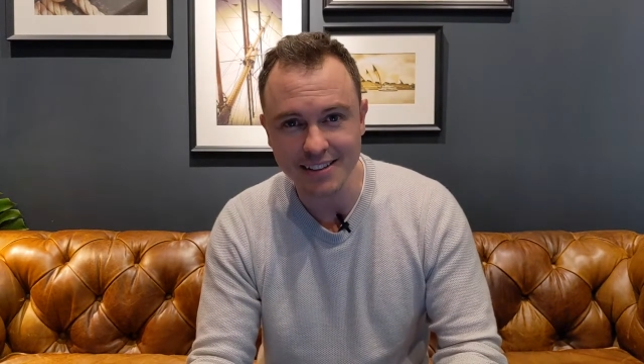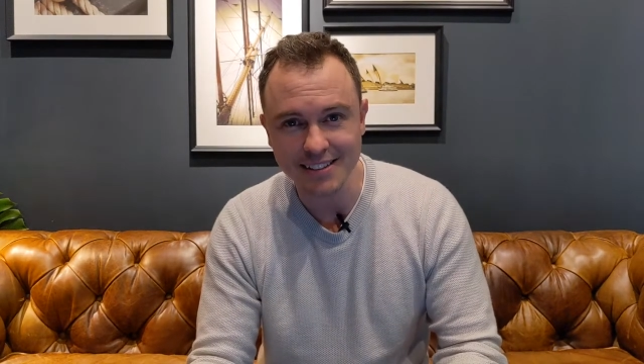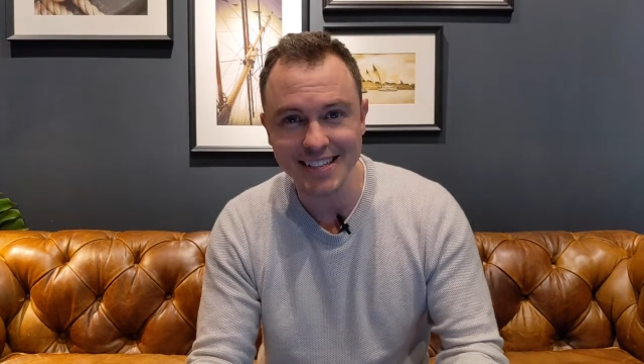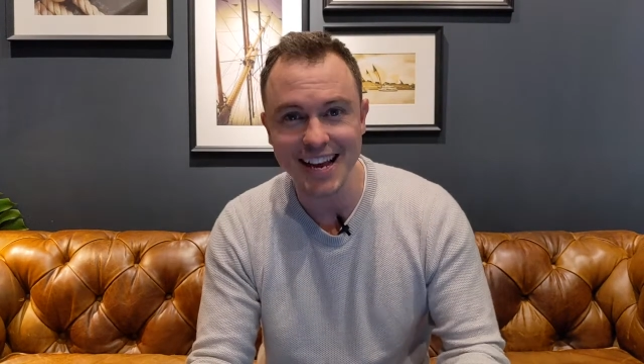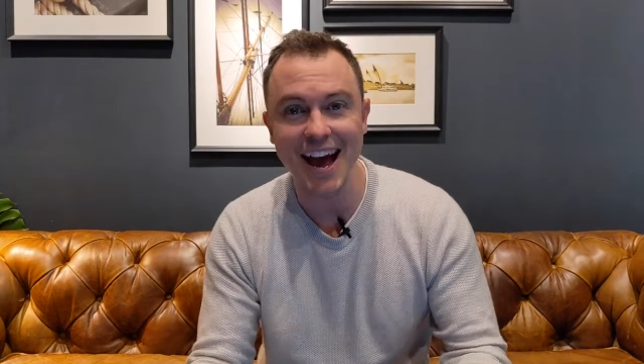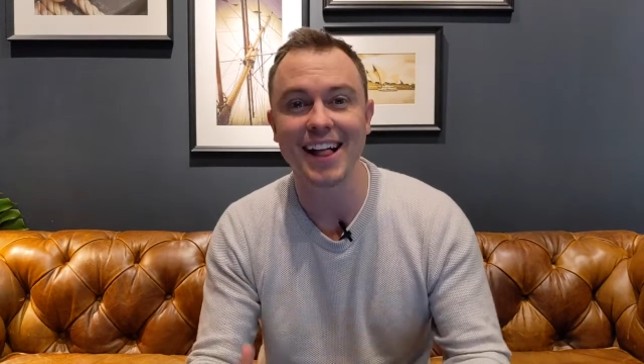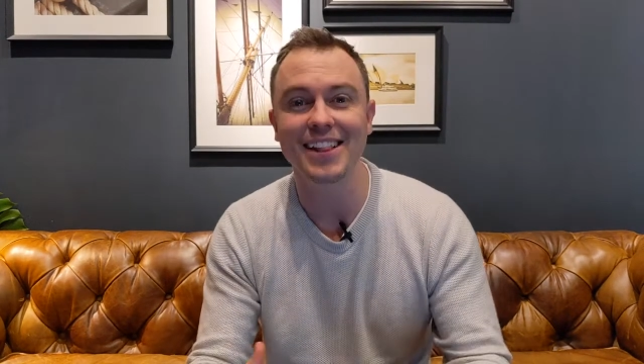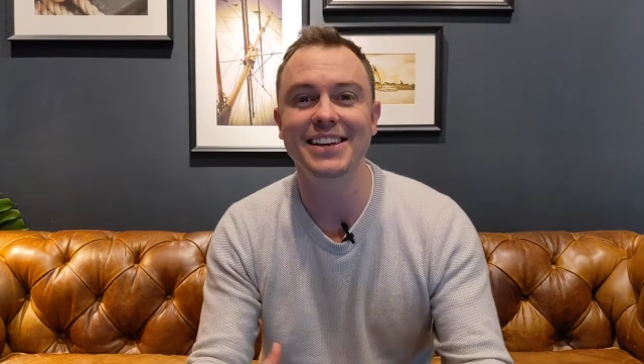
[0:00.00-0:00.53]

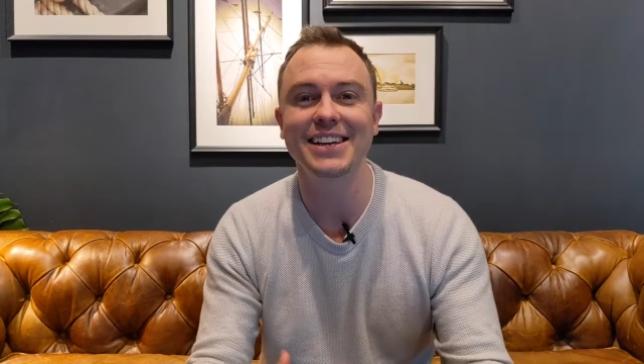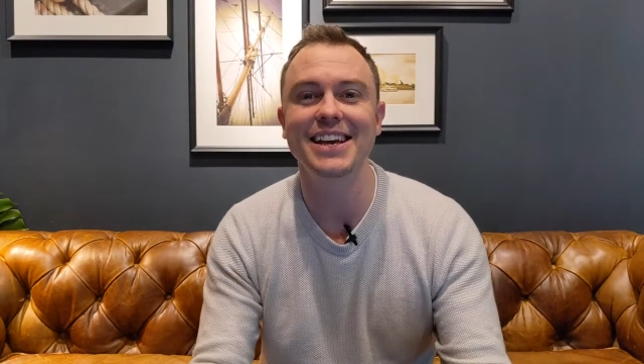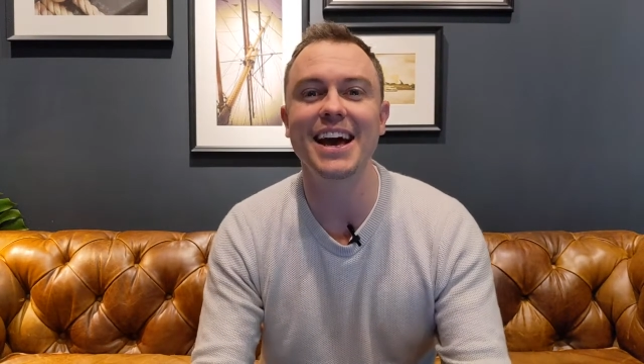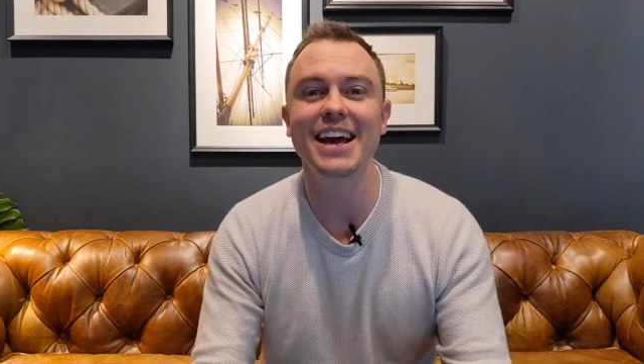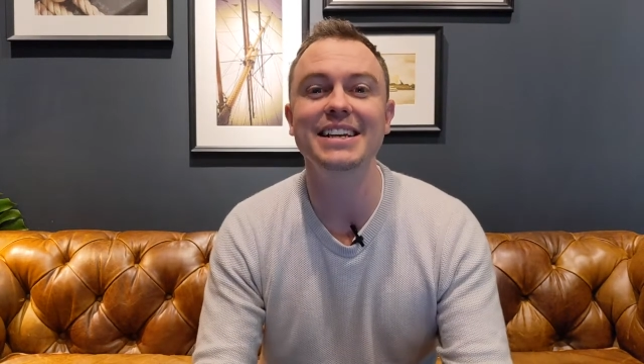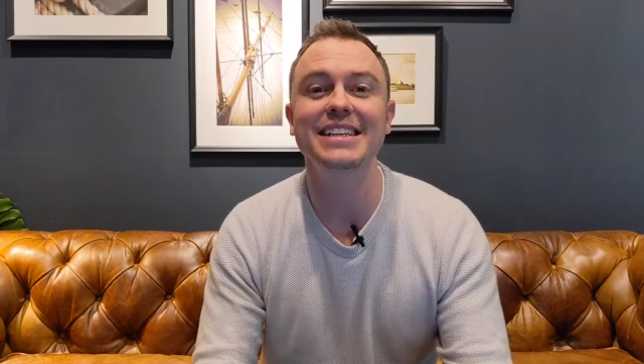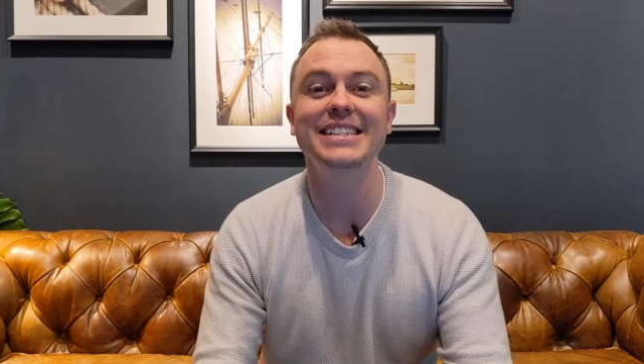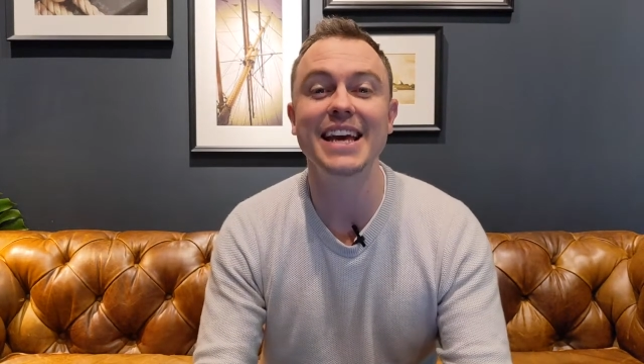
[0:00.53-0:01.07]
to
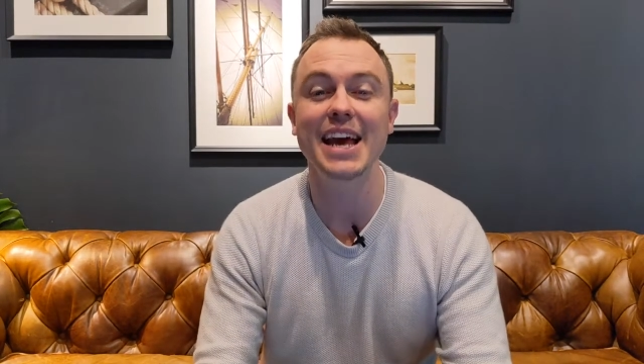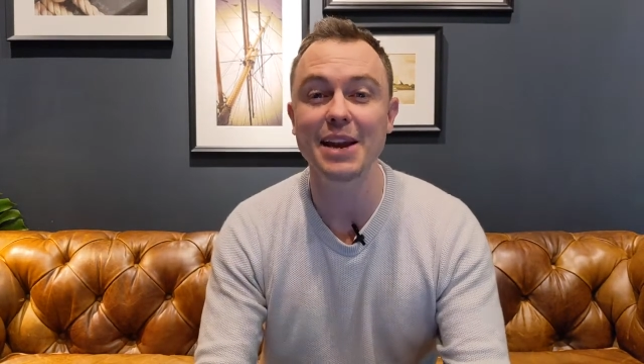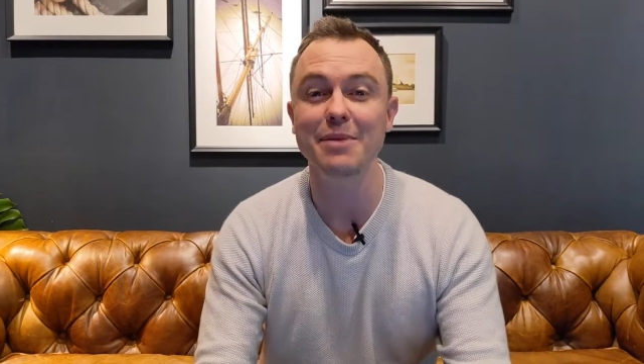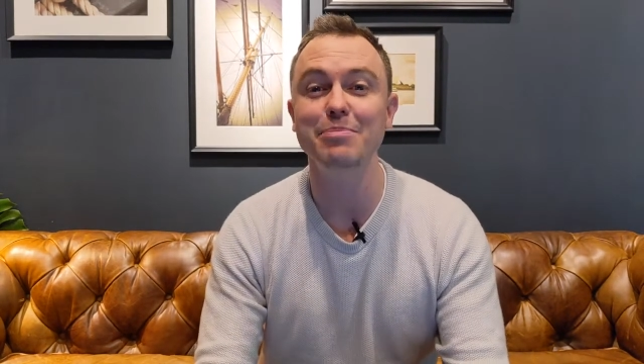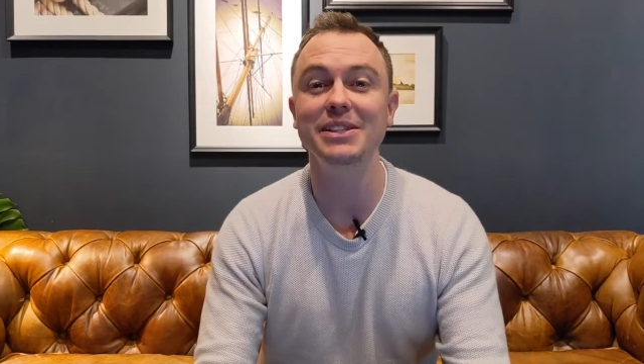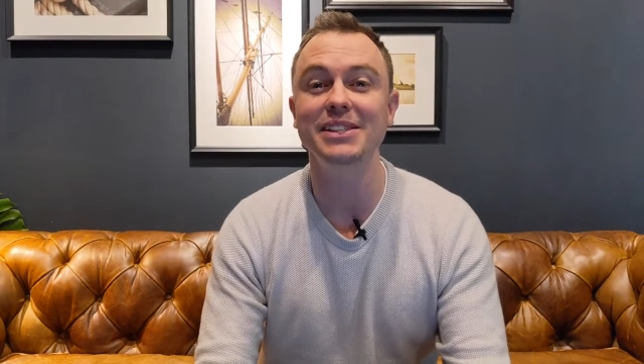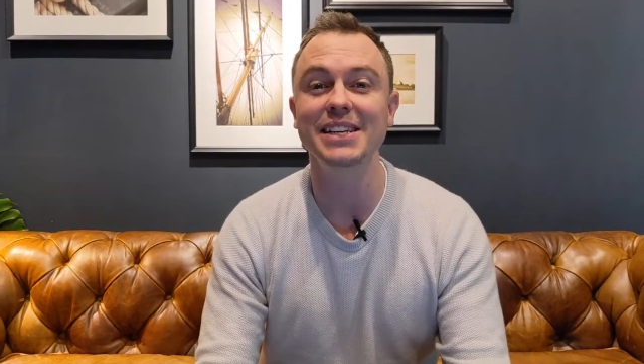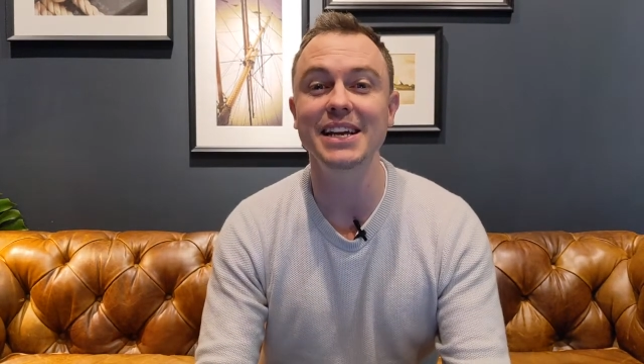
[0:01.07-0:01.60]
allocate
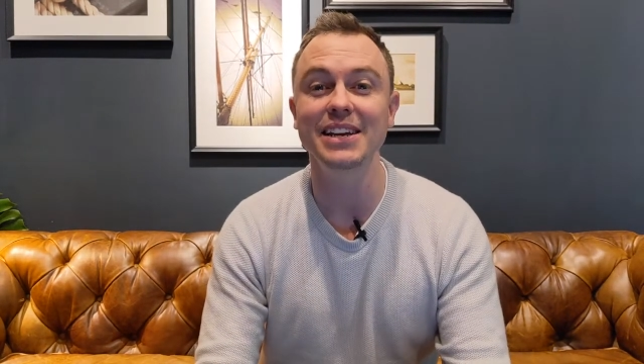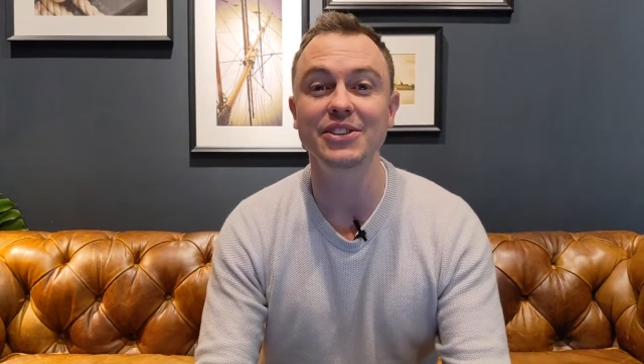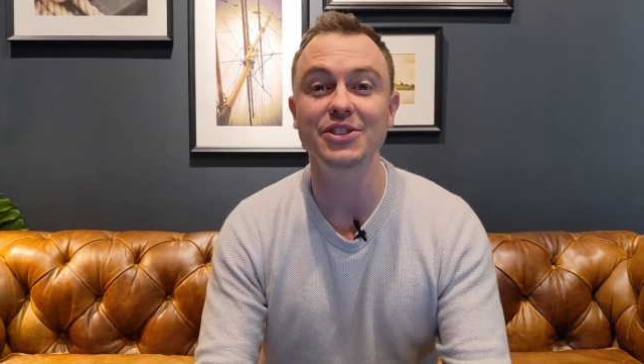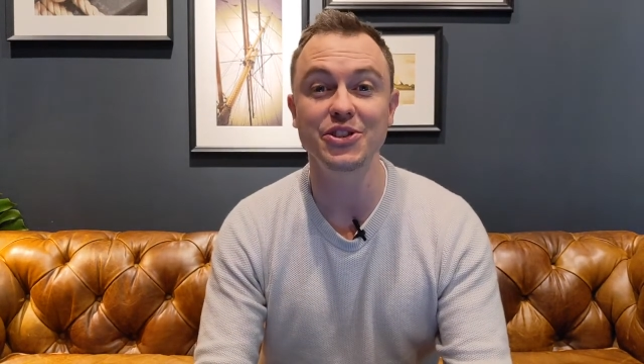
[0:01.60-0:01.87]
10%